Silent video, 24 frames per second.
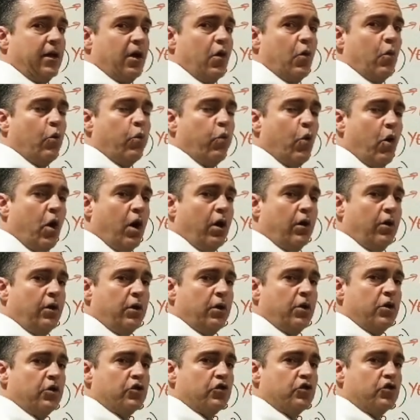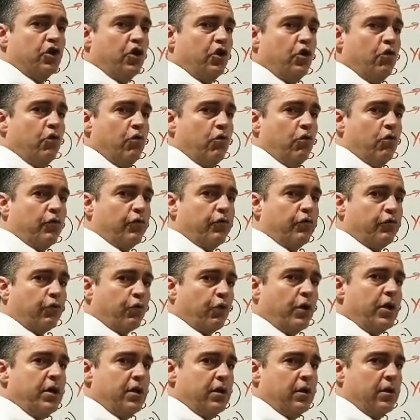1, 2, 3.
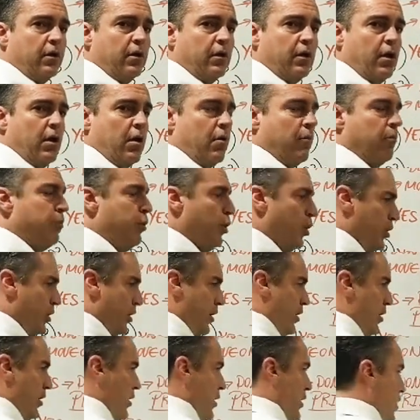Put it in a